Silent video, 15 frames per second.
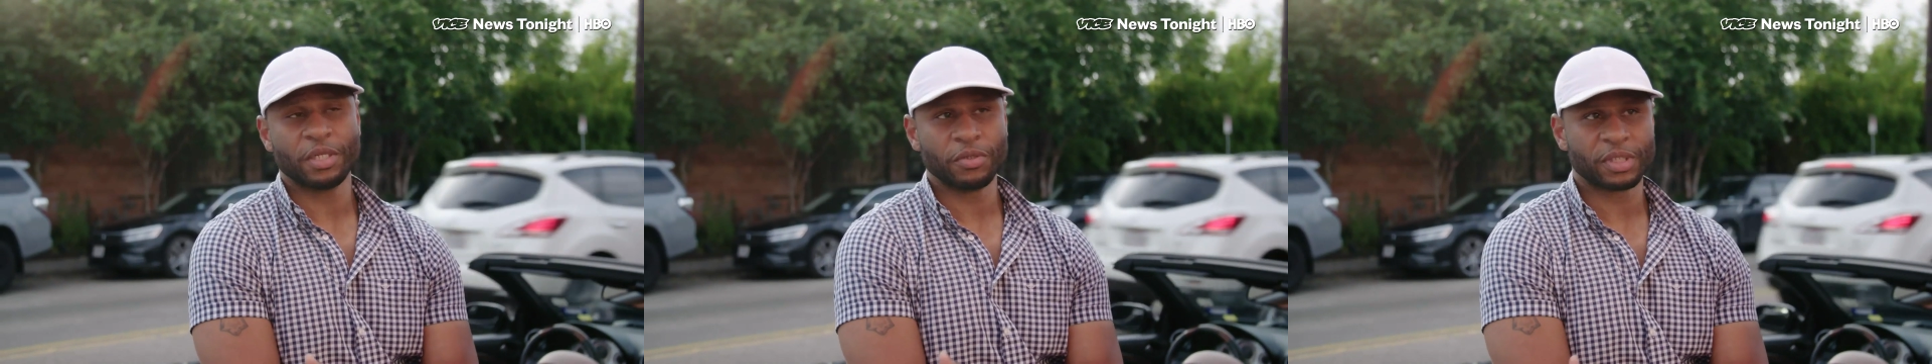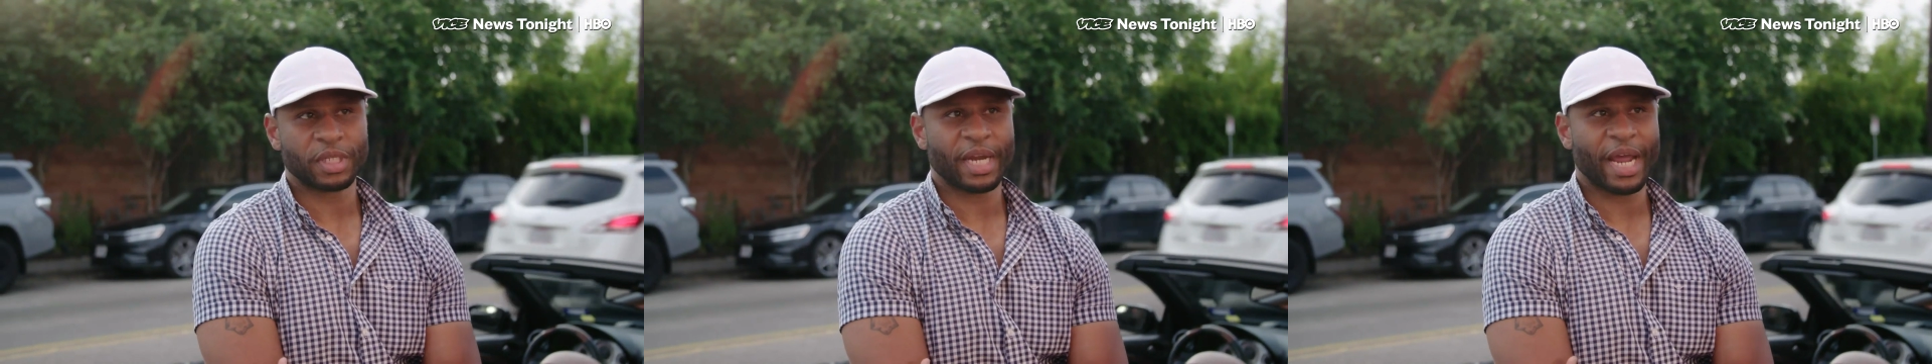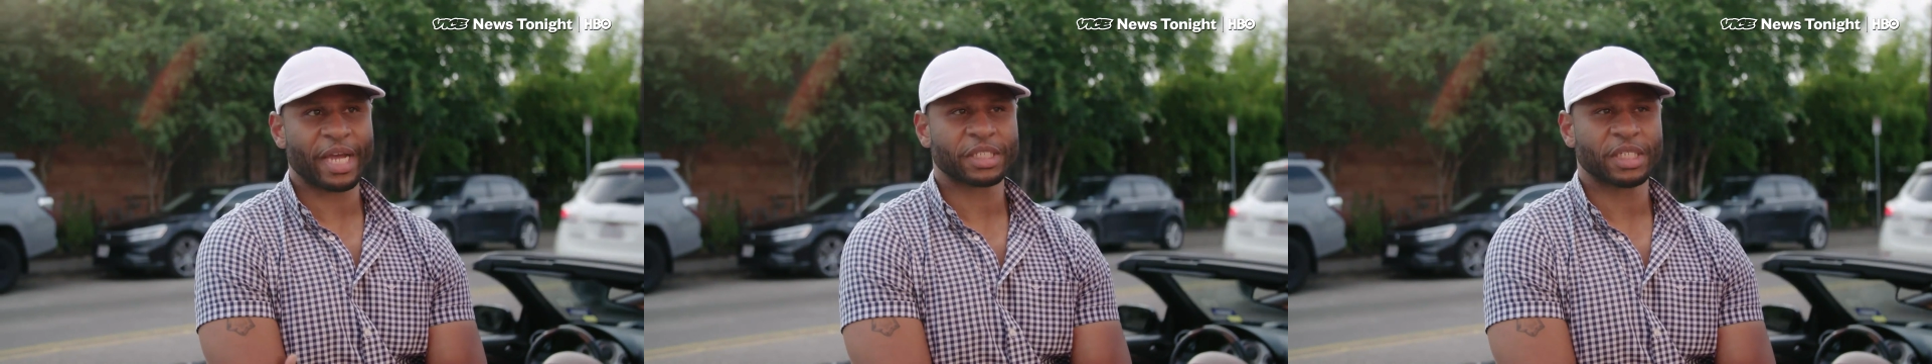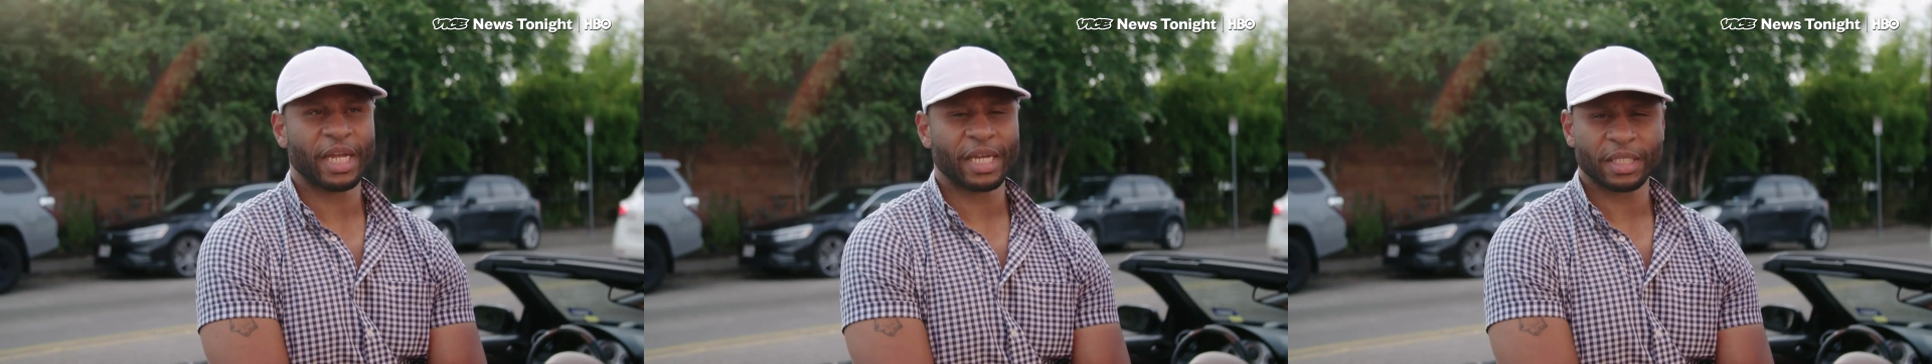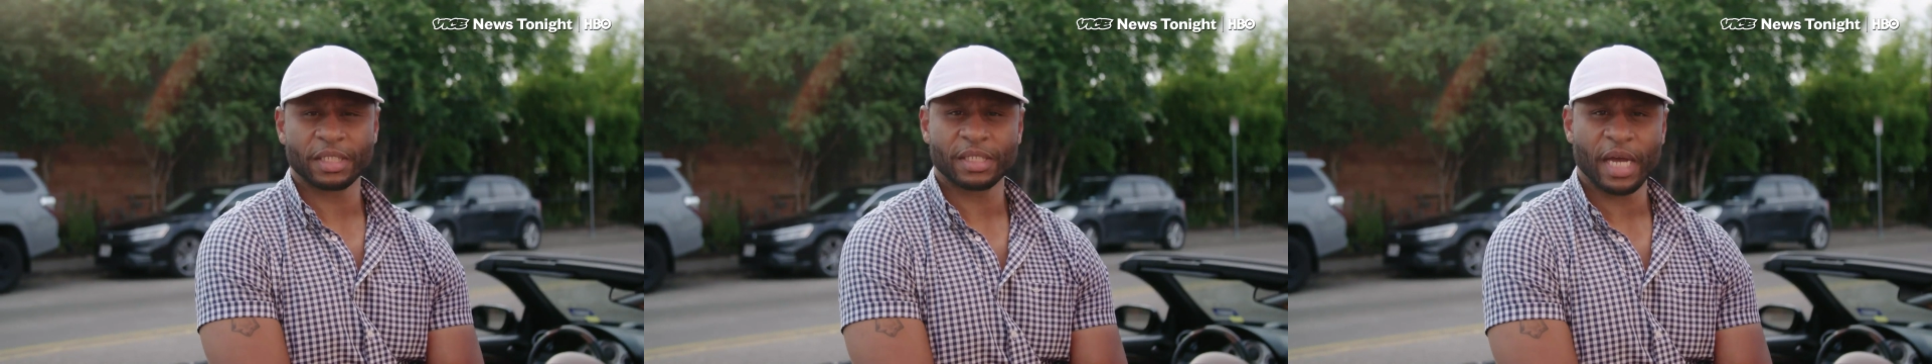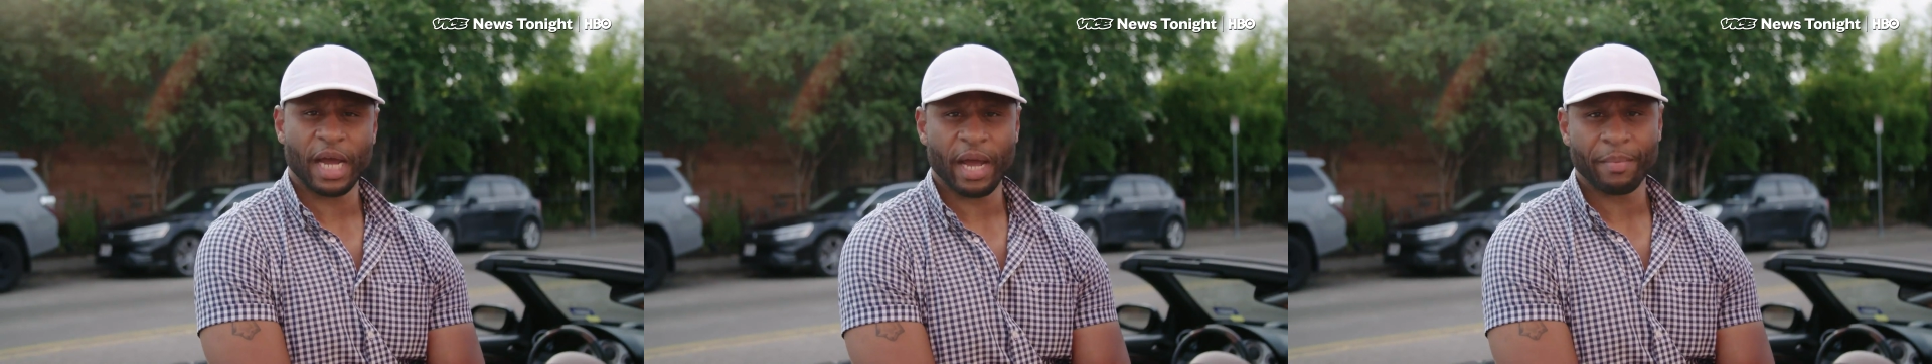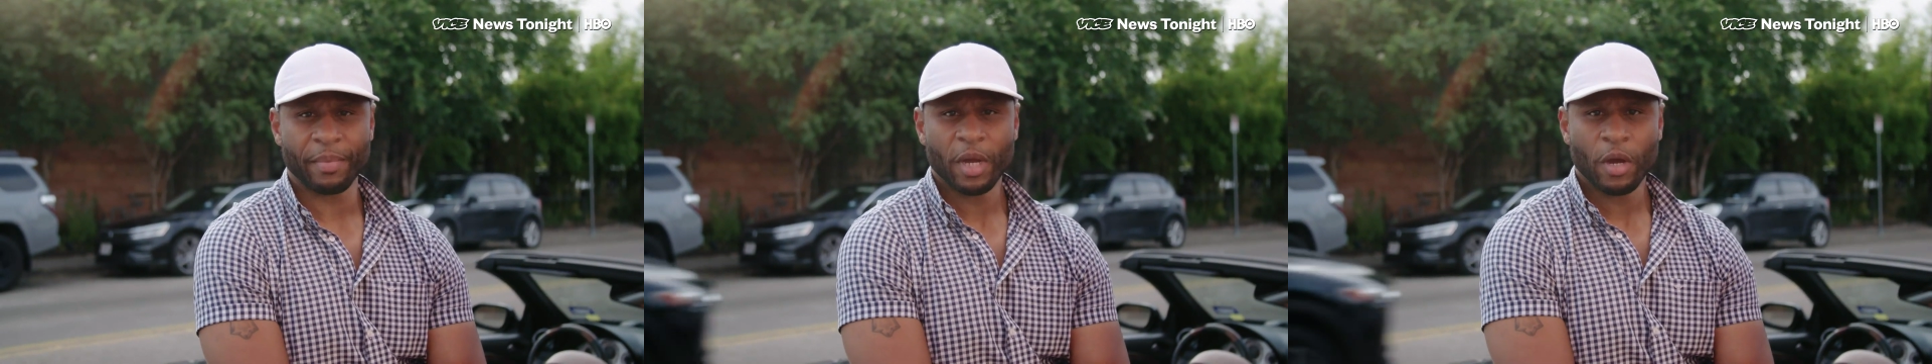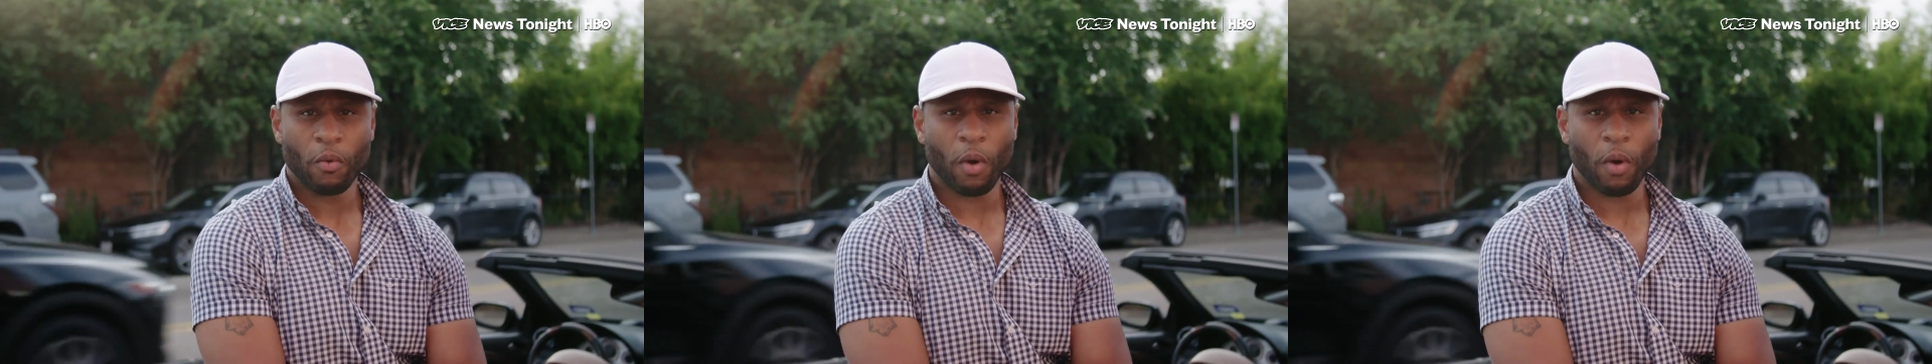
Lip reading: Houston, actually, at the time,